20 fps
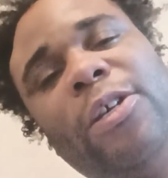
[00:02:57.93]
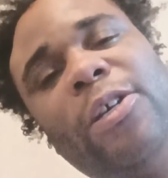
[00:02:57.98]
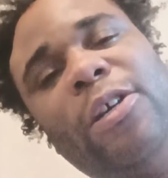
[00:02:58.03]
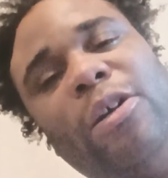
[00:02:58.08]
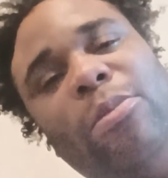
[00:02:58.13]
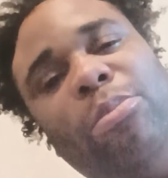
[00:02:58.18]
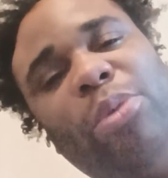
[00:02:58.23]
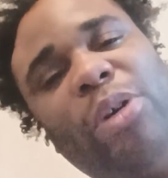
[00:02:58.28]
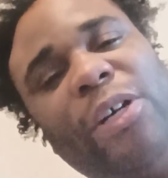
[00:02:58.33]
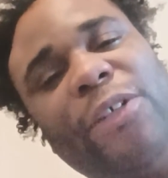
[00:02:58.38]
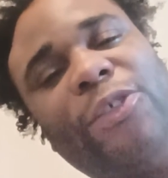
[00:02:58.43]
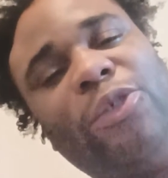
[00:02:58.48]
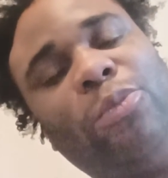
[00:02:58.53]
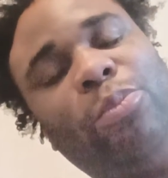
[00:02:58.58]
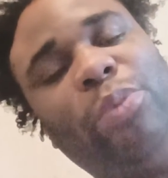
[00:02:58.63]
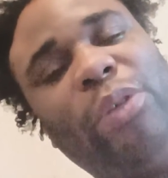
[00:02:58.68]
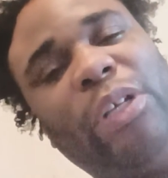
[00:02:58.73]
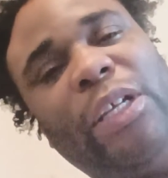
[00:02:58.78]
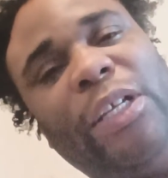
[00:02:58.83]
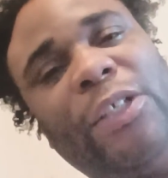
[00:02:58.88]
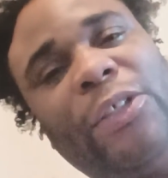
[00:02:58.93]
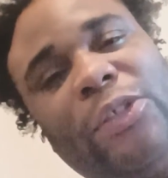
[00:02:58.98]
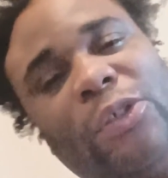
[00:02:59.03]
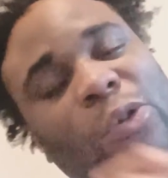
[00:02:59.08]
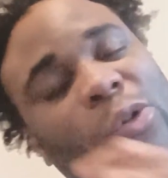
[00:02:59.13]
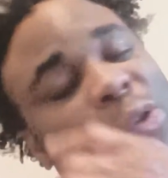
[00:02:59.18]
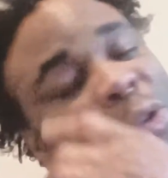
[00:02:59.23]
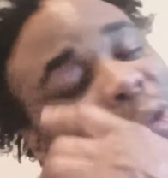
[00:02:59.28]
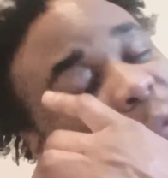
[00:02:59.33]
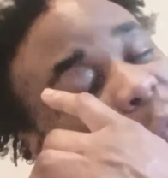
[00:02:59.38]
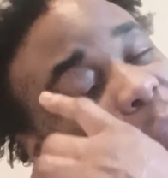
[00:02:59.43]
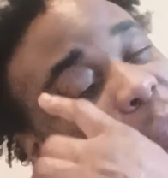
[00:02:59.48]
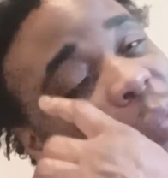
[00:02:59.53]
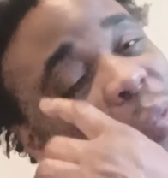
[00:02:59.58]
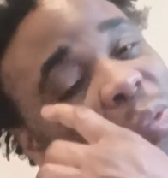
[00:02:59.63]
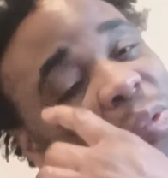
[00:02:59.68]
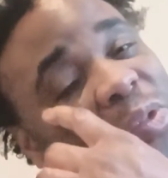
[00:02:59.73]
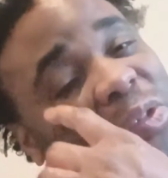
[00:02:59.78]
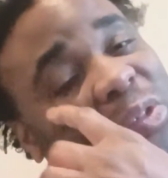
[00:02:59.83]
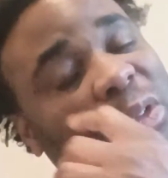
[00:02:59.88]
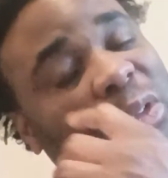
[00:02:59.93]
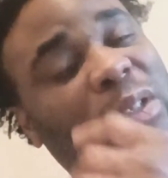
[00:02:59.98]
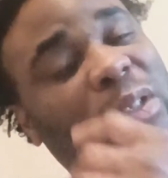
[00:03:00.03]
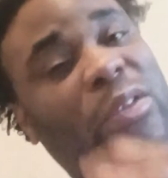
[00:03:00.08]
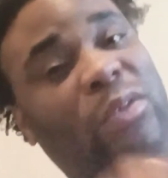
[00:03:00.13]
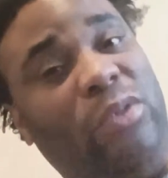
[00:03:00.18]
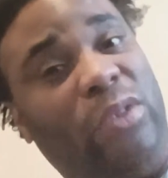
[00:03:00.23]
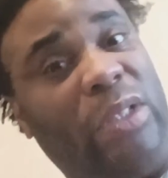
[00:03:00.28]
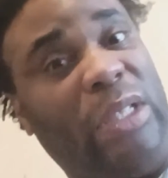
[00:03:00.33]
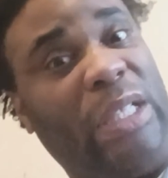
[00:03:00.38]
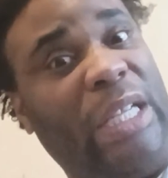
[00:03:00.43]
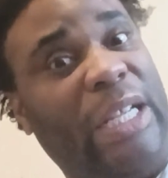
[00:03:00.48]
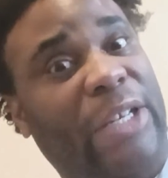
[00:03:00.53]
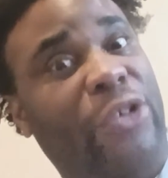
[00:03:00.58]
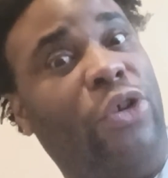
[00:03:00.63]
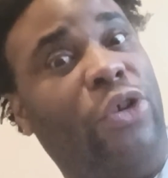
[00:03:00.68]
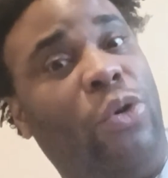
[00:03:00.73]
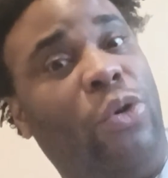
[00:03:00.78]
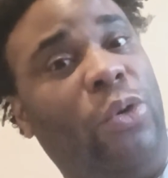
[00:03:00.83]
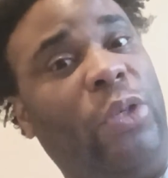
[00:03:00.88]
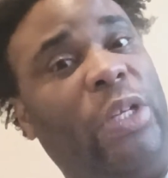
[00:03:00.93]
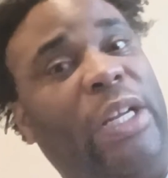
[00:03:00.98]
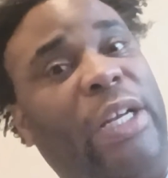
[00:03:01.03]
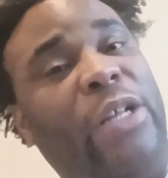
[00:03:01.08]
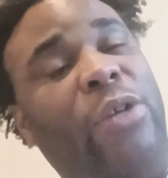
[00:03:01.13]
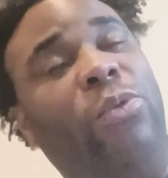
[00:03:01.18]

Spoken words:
a puzzle piece, or you didn't know that it